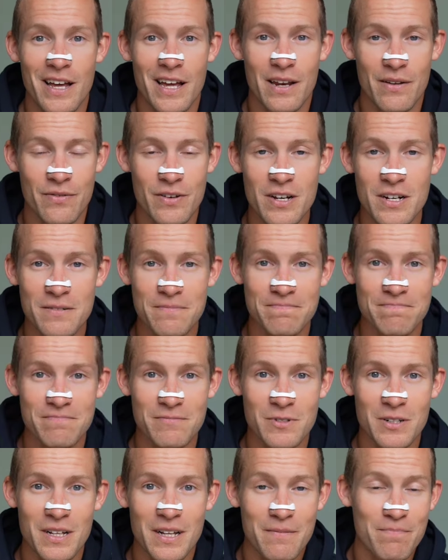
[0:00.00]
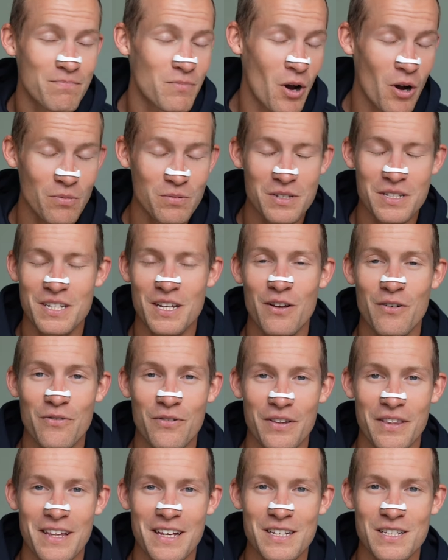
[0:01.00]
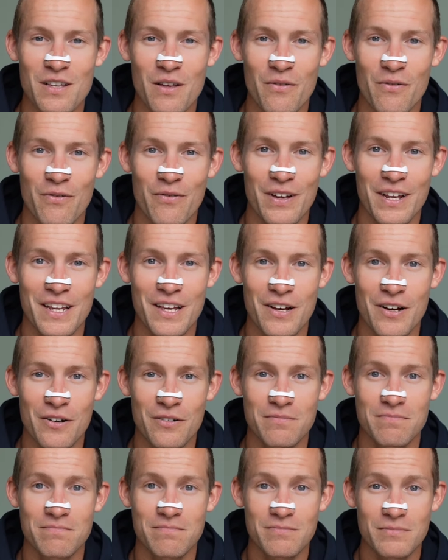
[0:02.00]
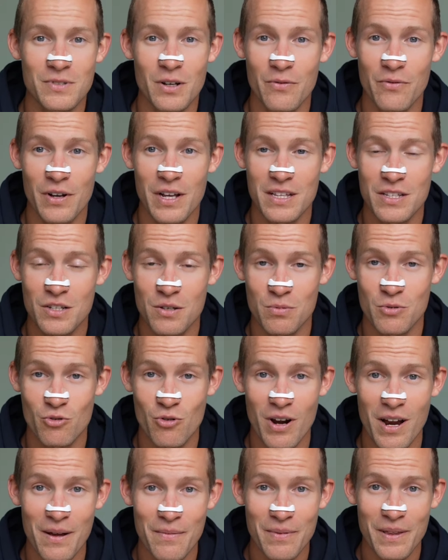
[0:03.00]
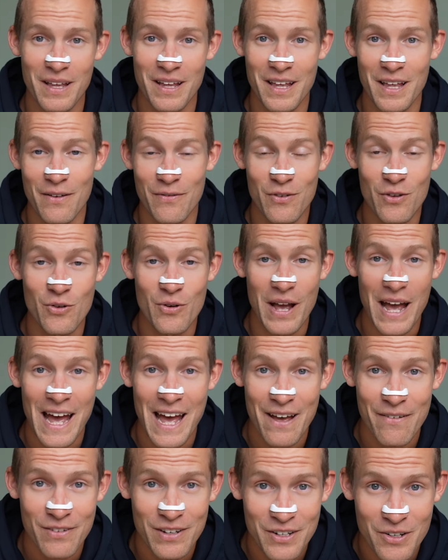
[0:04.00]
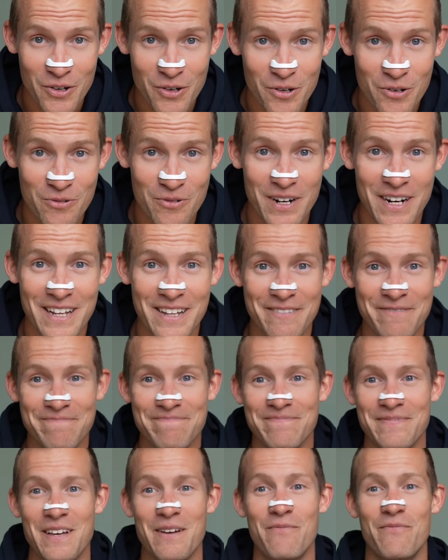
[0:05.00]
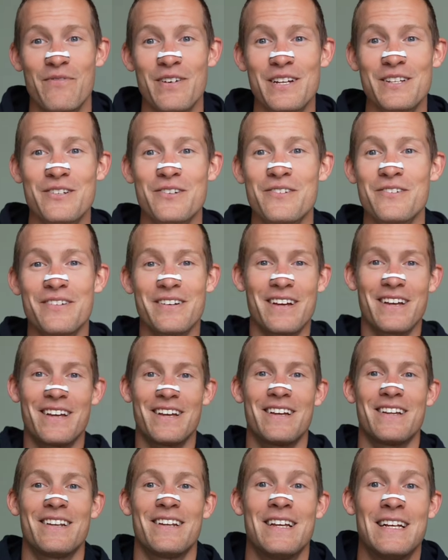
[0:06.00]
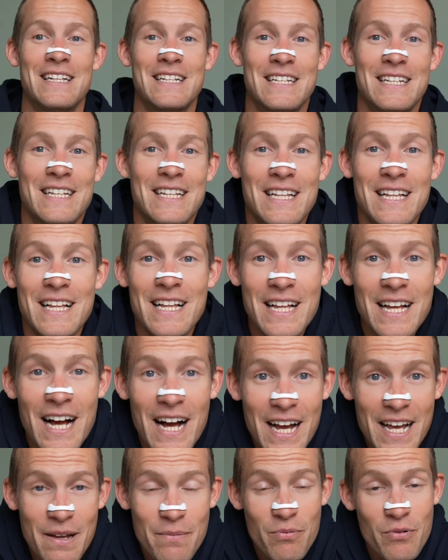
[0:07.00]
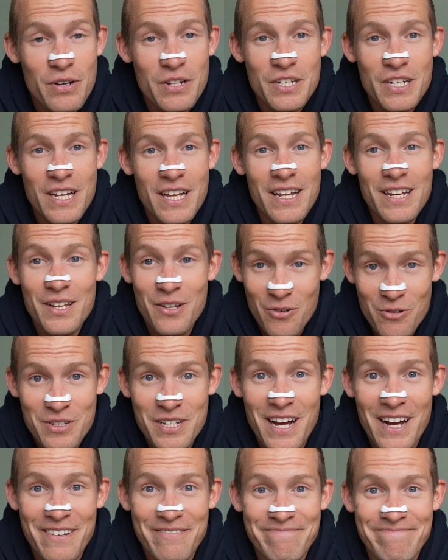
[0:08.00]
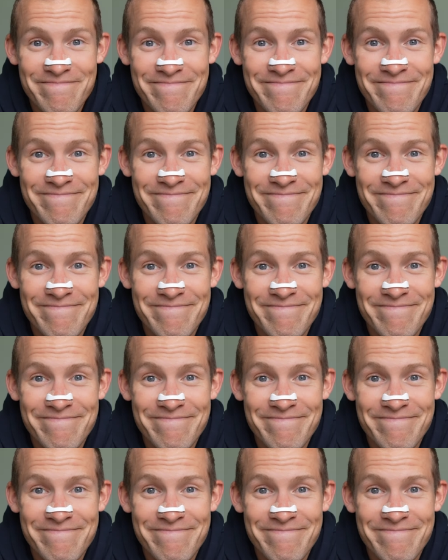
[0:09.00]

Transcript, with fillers: And if not, well, I hope to see you for the next video. Don't forget to subscribe if you haven't already. I'm Viktor and I appreciate your time.